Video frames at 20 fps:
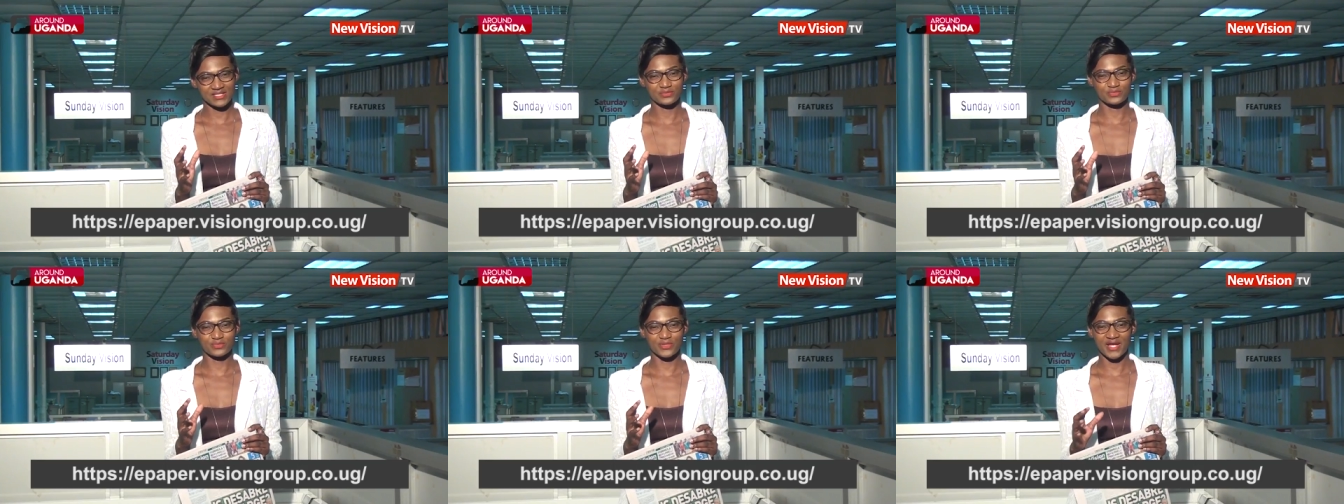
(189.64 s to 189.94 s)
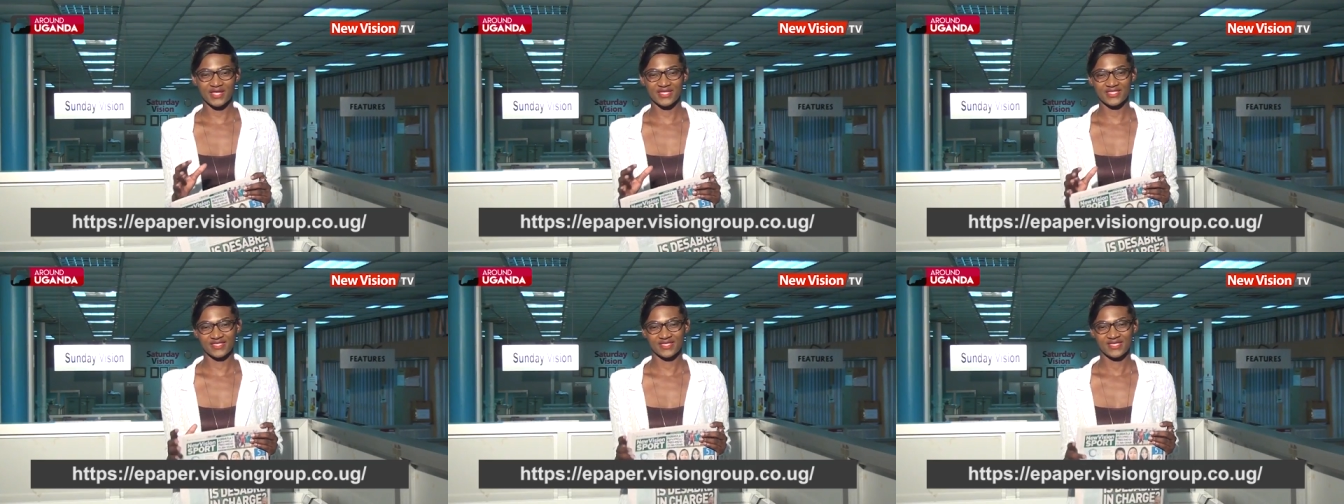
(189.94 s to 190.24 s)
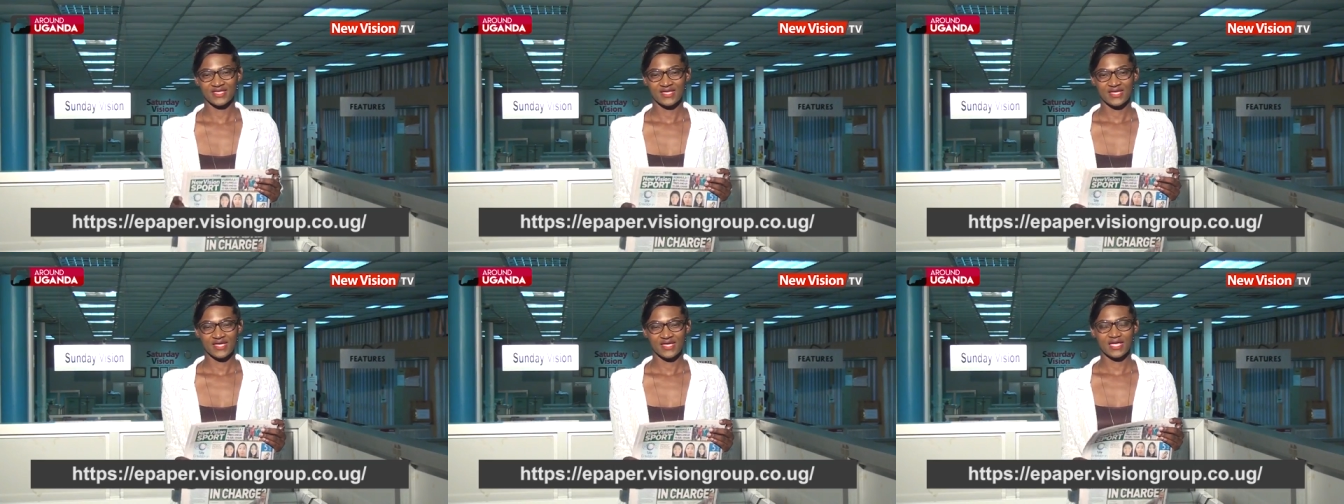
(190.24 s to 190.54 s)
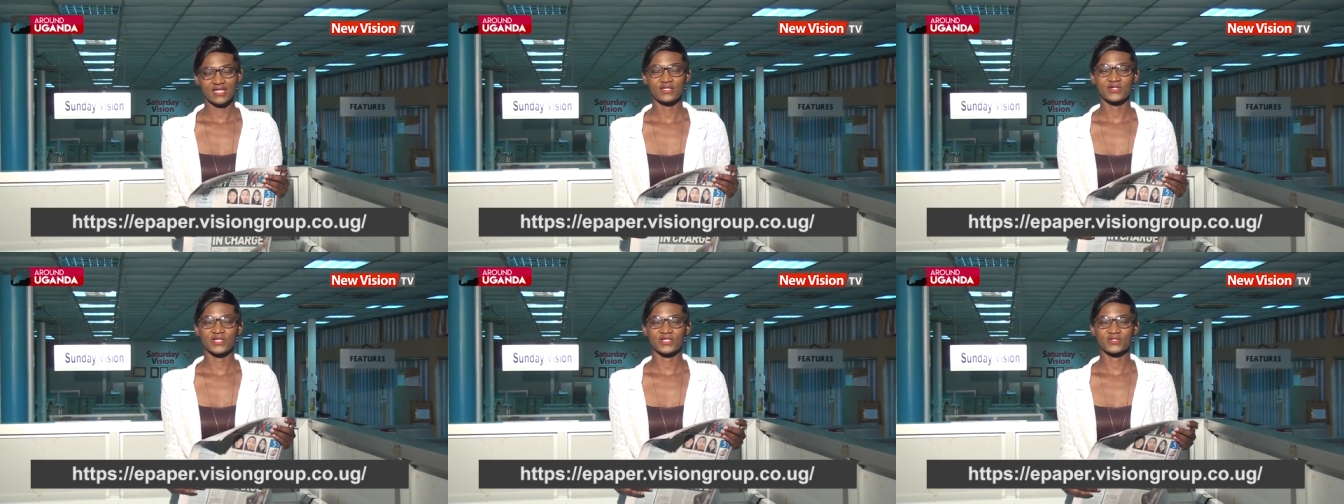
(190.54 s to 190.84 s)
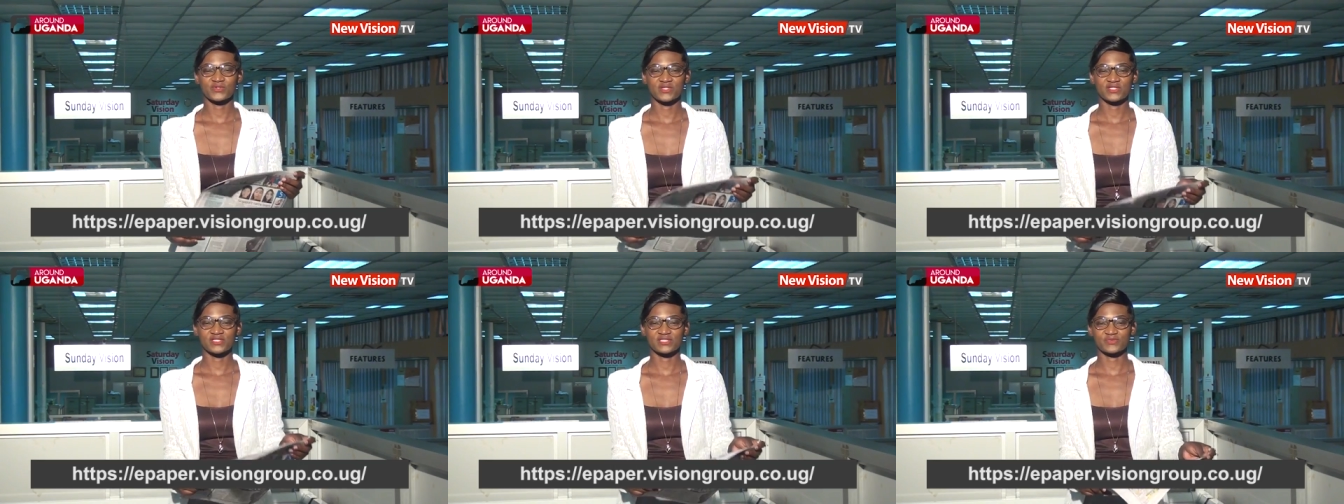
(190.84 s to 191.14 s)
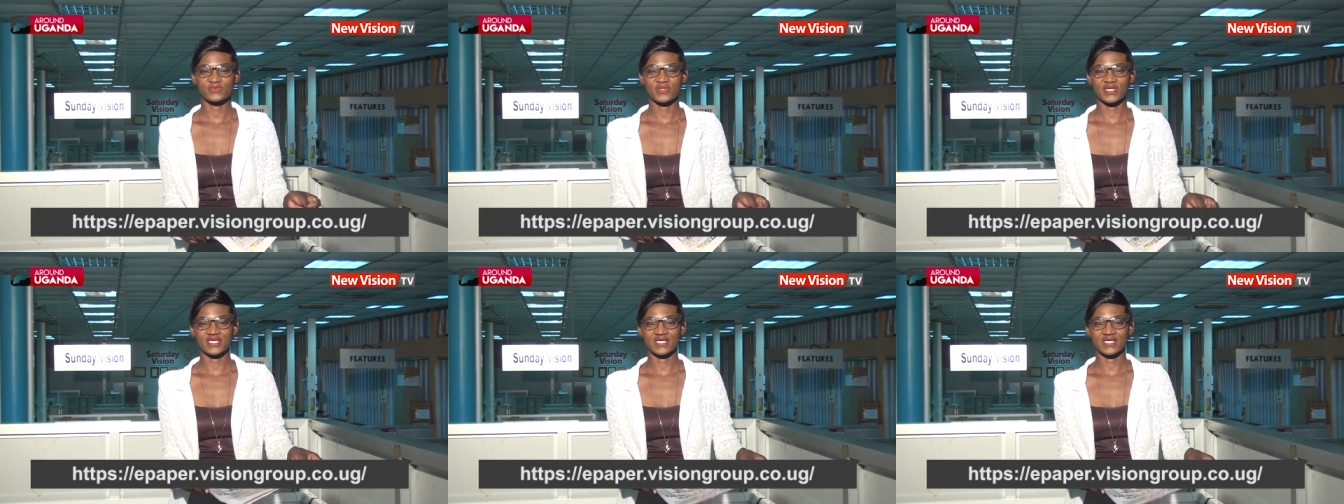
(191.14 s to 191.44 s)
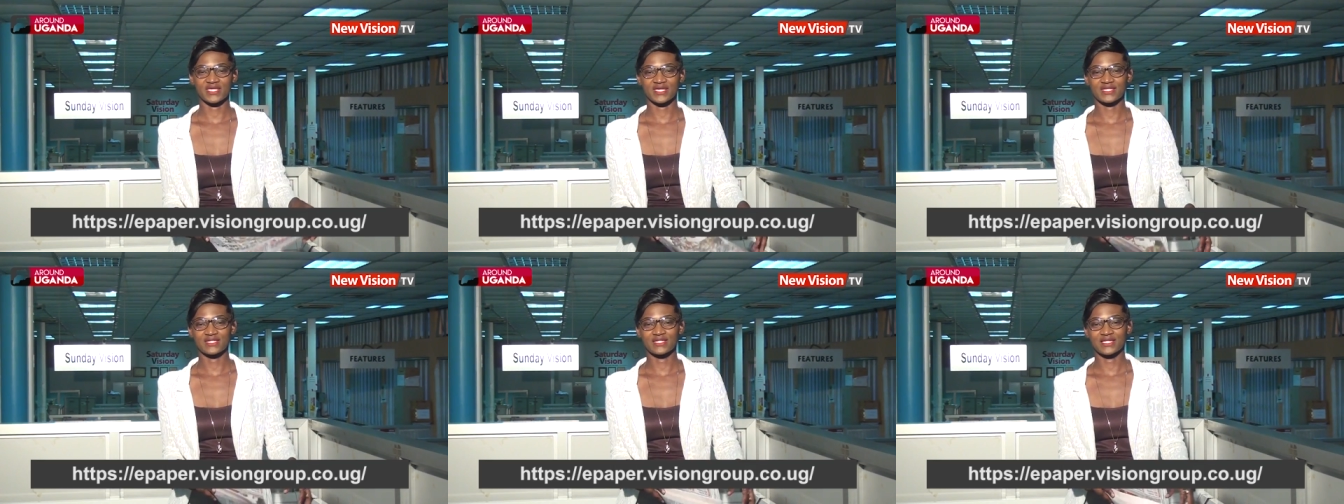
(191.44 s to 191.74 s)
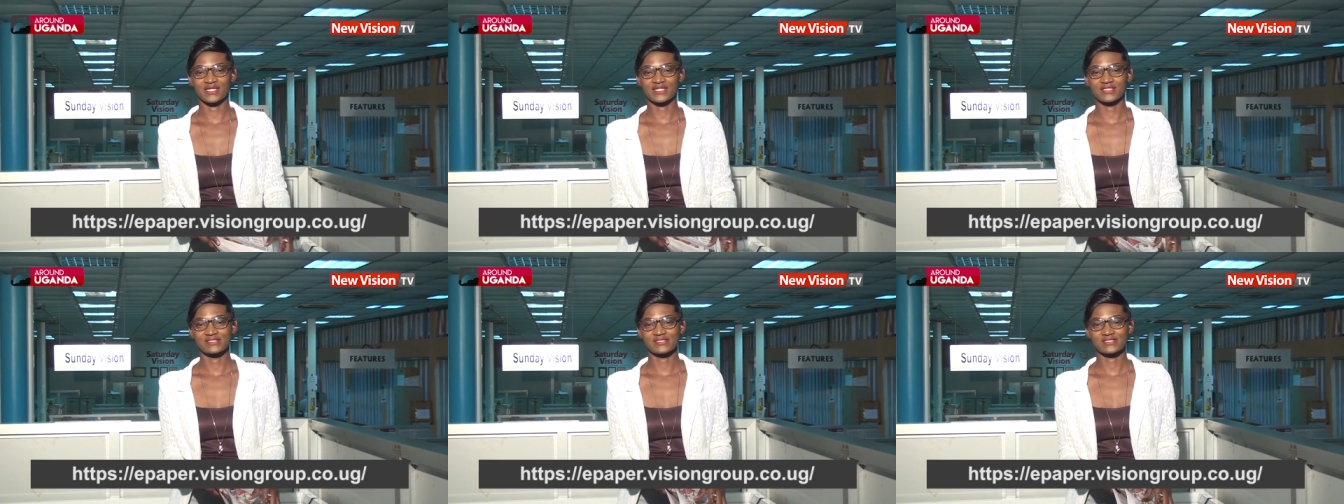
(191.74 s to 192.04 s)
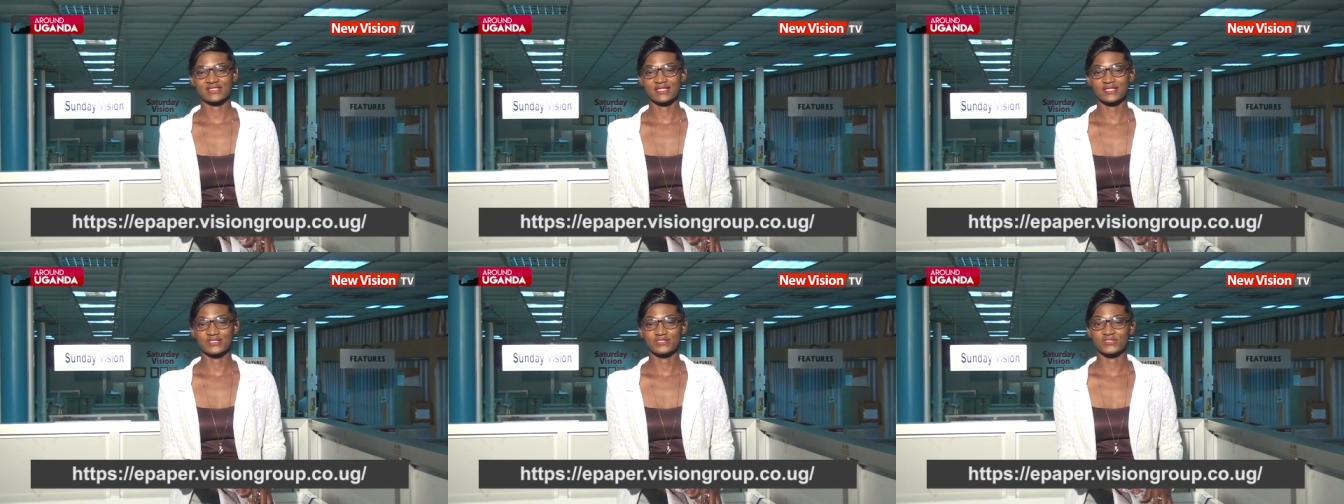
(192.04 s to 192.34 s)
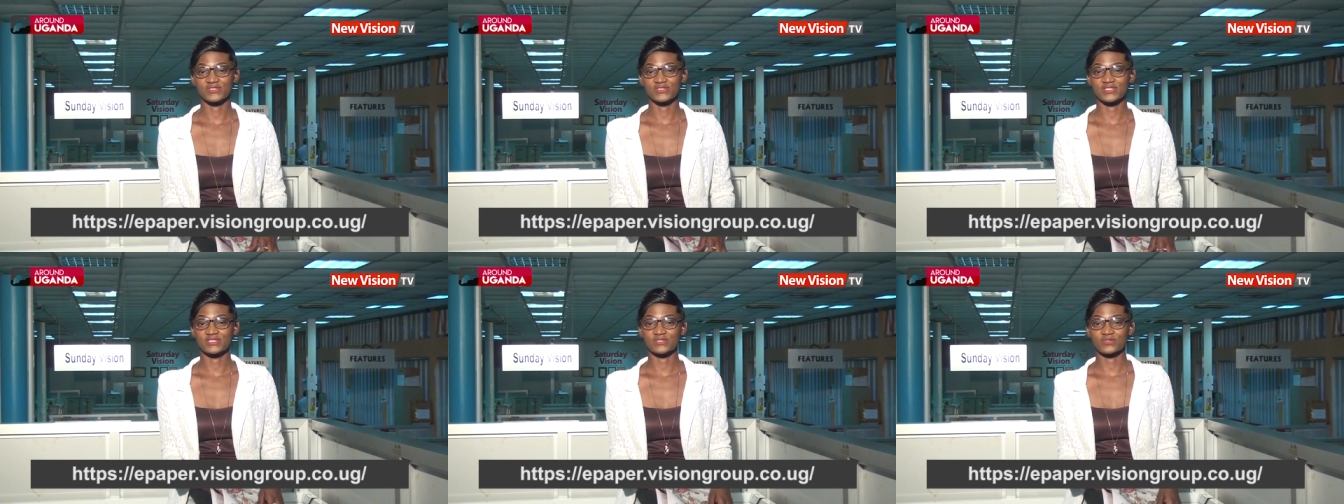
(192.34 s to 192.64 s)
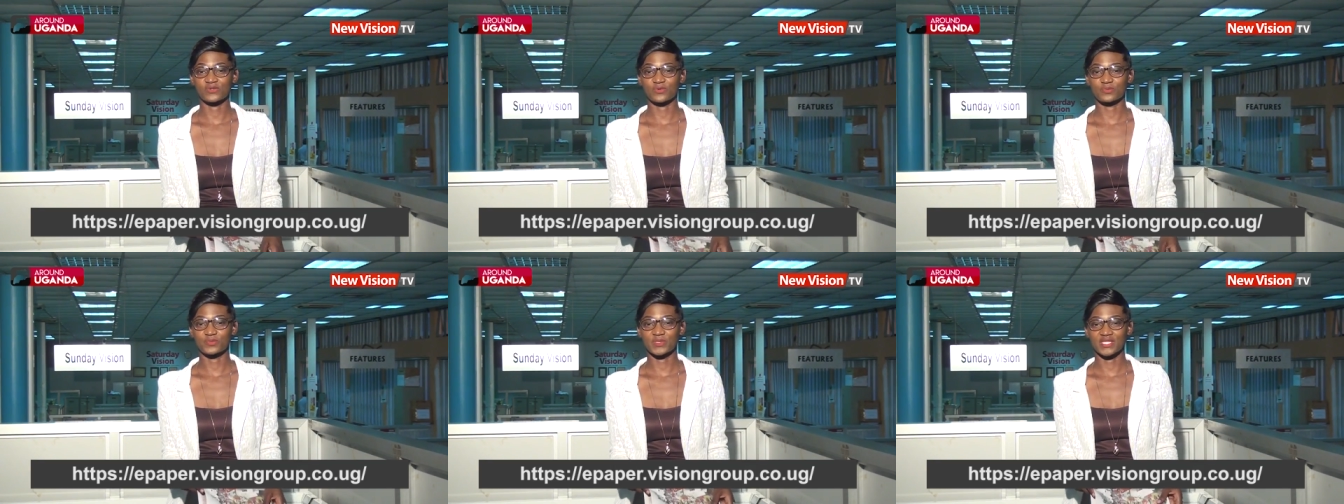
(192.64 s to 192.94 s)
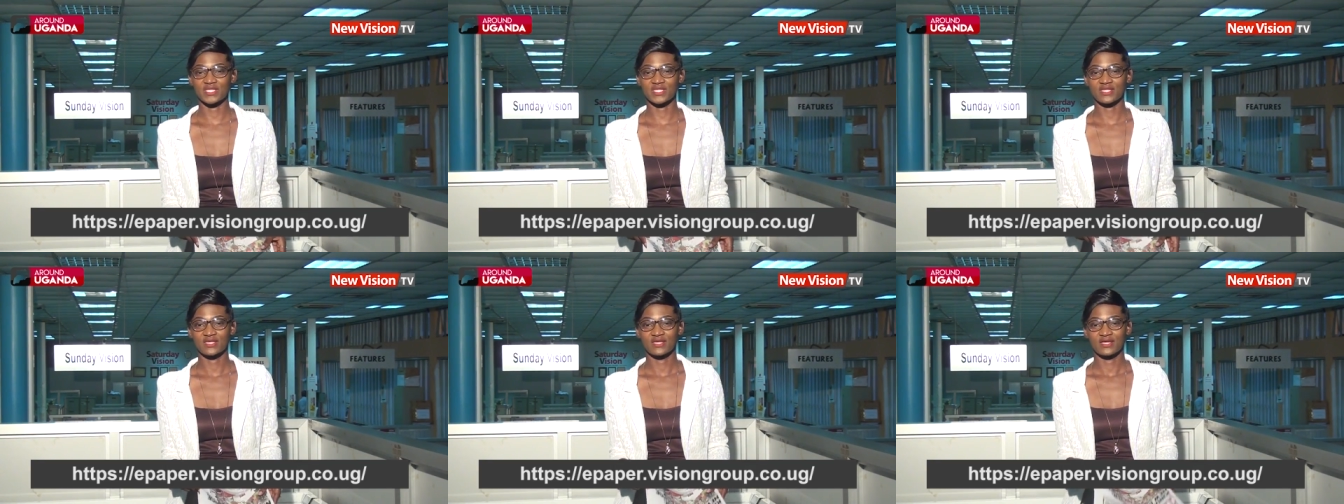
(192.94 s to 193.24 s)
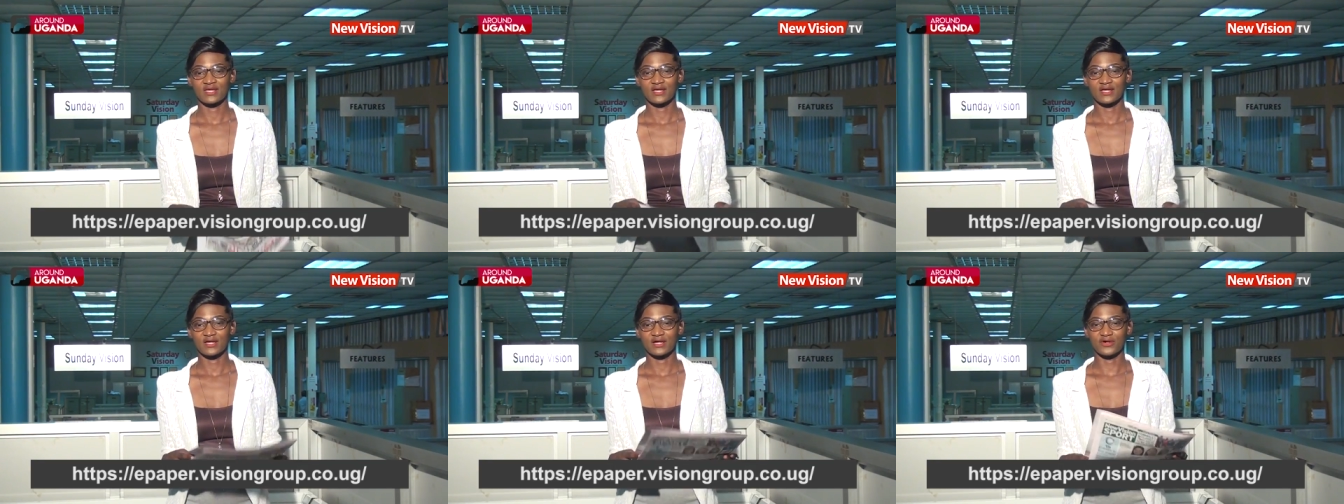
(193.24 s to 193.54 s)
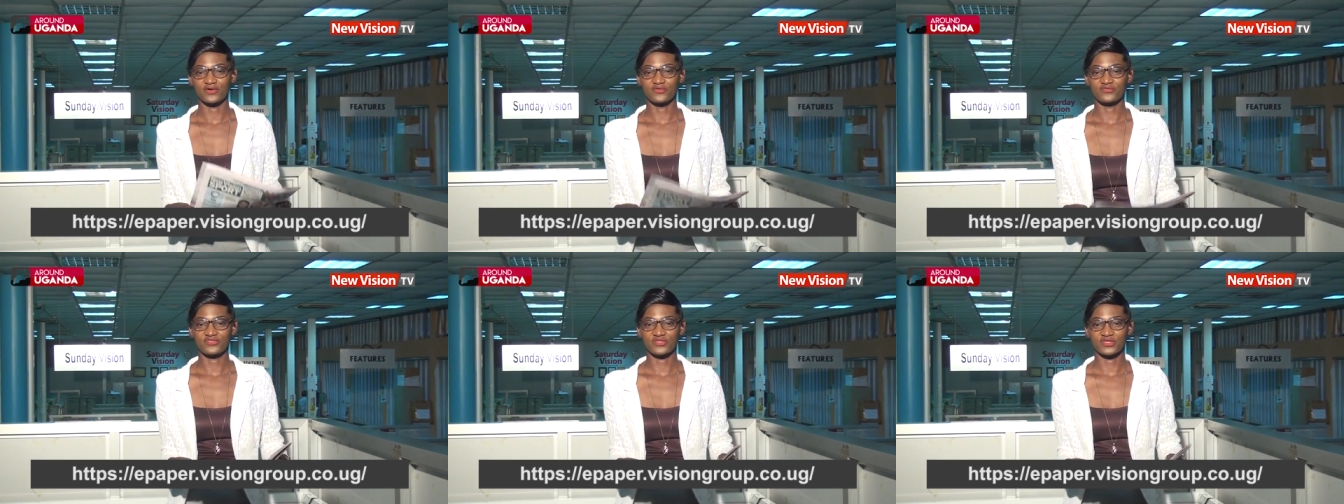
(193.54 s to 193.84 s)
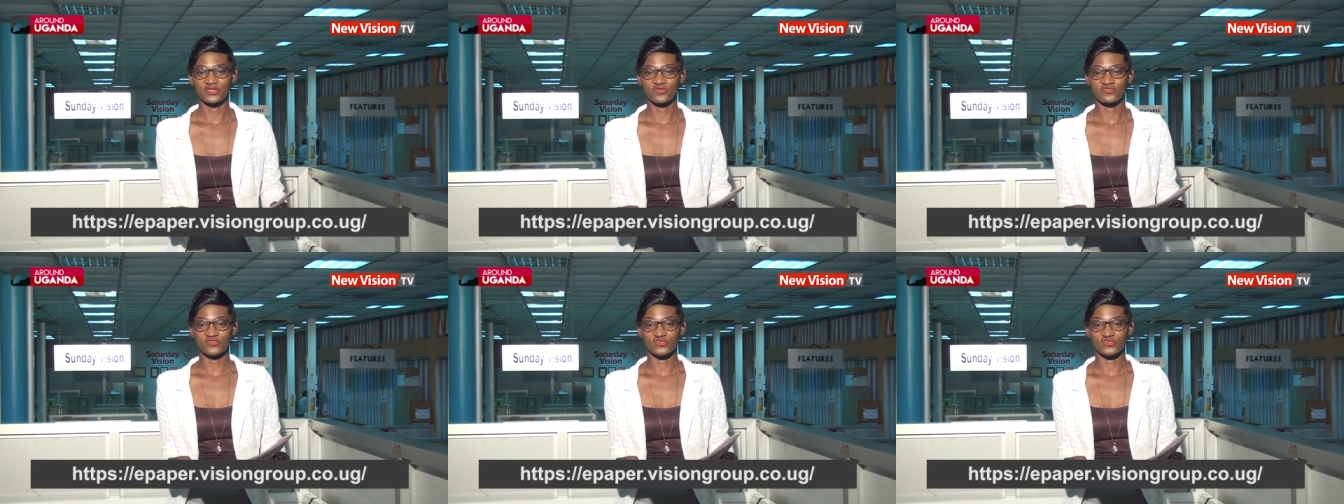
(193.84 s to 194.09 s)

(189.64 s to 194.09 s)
a break and look at what is making headlines in today's copy of the New